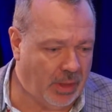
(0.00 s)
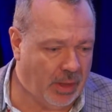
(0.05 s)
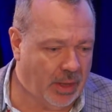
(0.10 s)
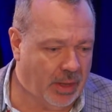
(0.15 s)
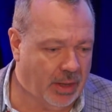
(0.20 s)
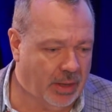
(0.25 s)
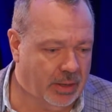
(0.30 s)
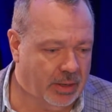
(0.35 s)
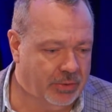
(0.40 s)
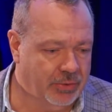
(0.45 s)

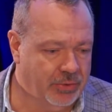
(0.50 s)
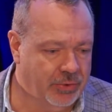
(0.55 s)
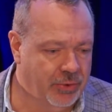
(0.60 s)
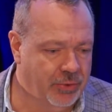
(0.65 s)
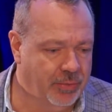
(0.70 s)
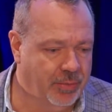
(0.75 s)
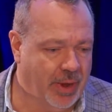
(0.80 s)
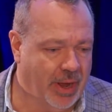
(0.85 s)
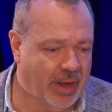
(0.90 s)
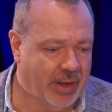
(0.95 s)
uh,
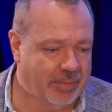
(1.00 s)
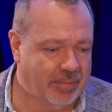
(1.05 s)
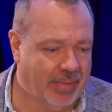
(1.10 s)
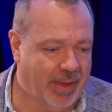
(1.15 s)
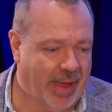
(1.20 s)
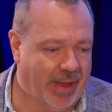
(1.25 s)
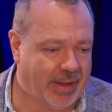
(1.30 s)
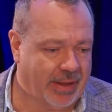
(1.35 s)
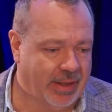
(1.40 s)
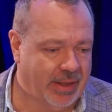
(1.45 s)
Newmont
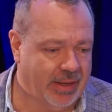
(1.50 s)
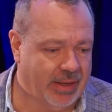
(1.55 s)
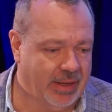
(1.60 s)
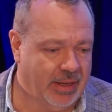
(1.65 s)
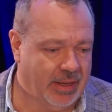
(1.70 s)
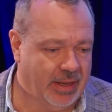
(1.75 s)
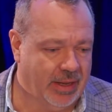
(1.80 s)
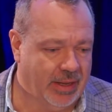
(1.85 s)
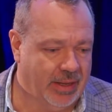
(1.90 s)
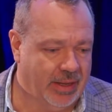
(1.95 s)
back in
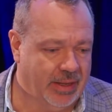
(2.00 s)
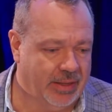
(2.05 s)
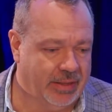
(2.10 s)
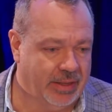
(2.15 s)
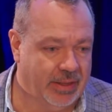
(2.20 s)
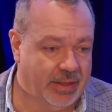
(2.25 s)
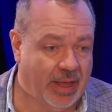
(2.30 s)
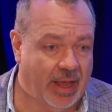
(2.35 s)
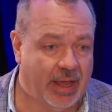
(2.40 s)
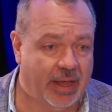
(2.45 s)
the in
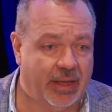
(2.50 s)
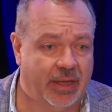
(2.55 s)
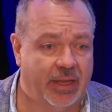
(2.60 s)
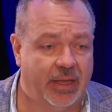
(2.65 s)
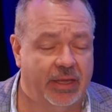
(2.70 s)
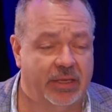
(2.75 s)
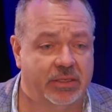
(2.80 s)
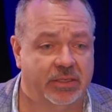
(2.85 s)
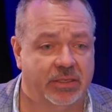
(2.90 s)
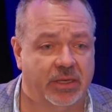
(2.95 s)
the
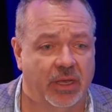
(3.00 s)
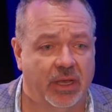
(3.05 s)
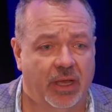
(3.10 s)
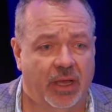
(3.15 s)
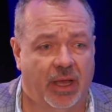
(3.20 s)
90s.